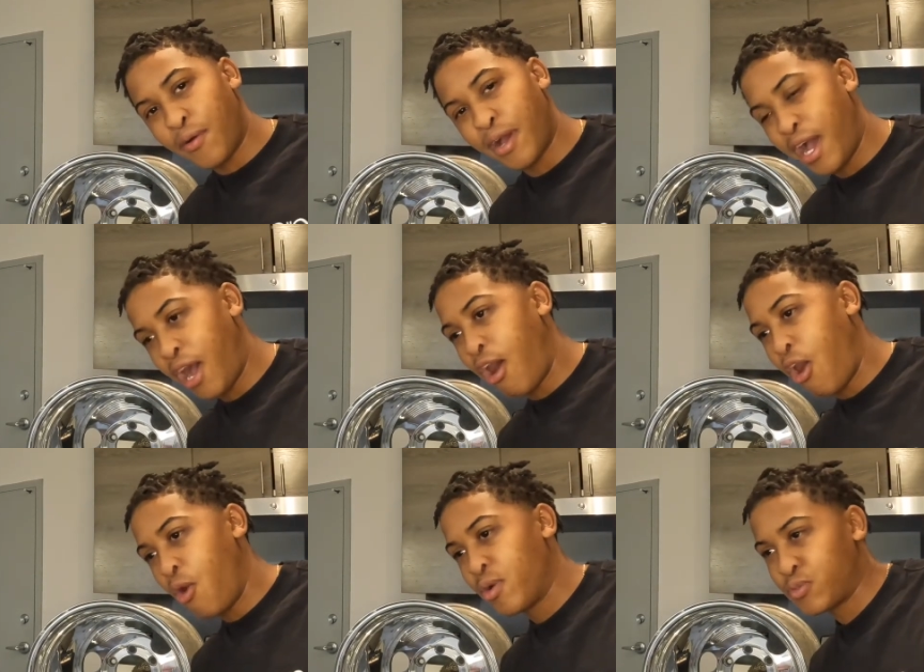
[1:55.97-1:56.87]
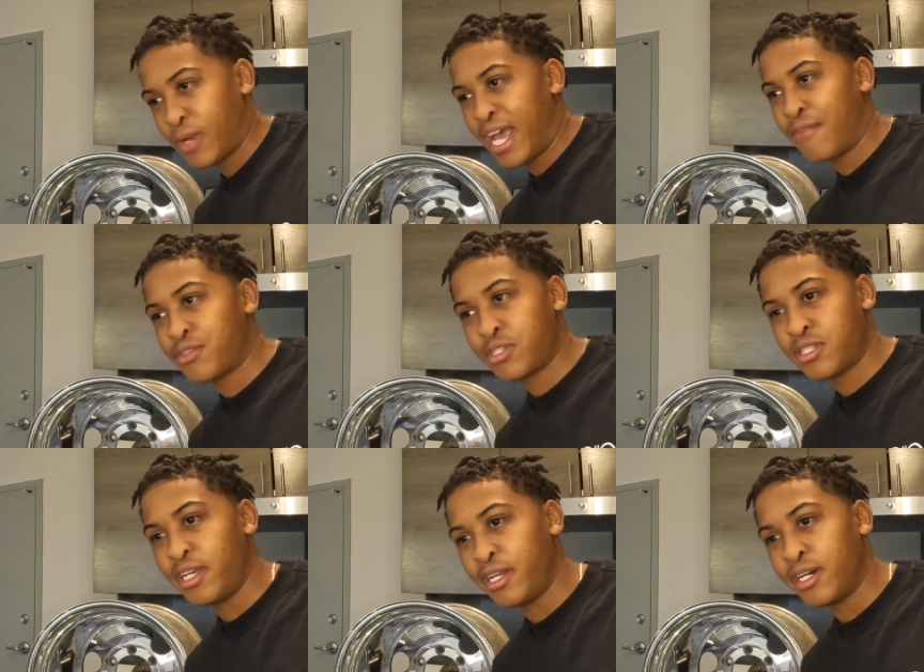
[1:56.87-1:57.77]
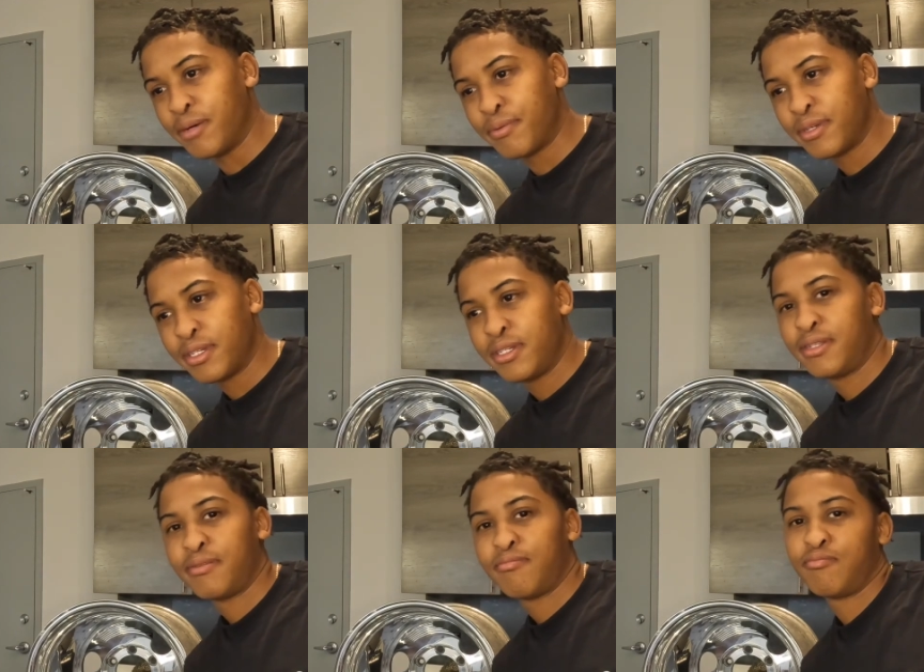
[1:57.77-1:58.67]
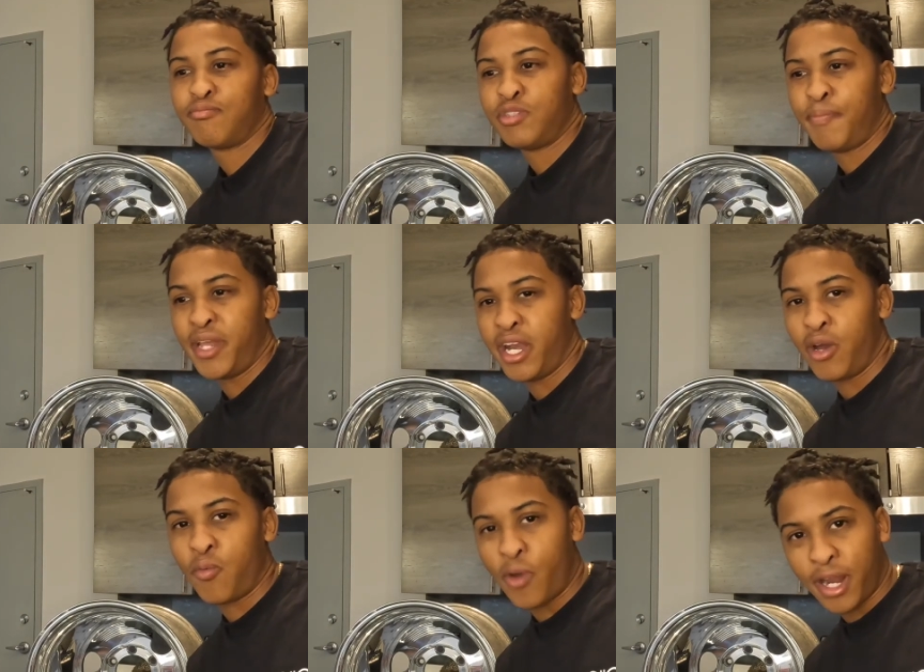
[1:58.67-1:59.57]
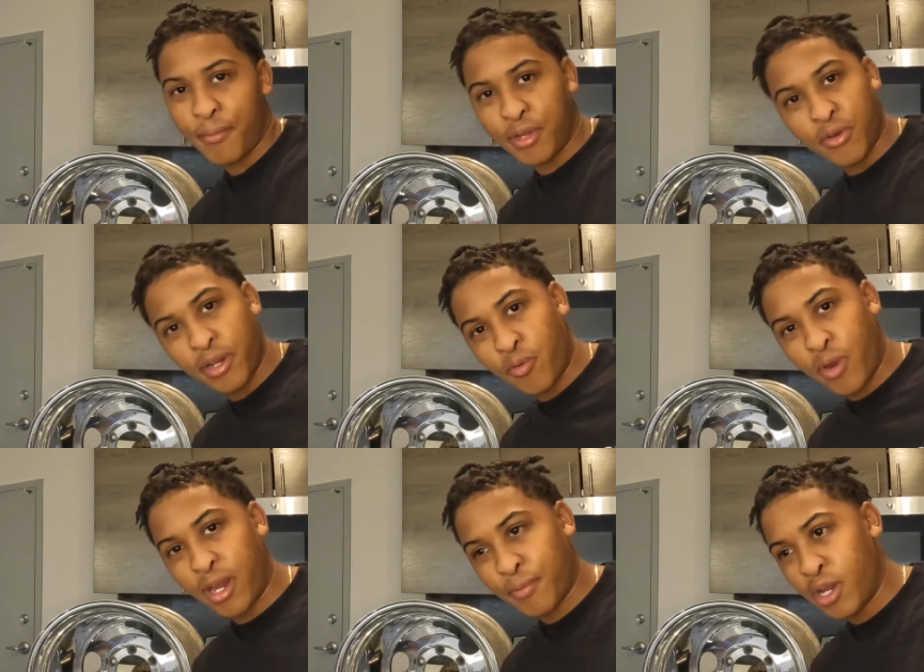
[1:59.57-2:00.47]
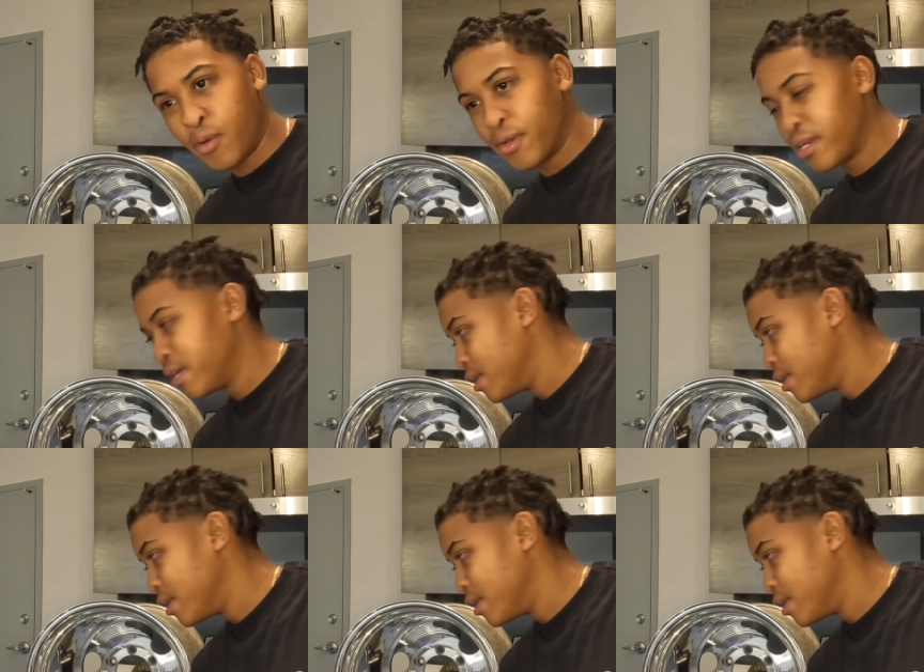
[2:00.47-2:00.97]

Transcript: I always will have a setup depending on what I'm doing and where I'm going.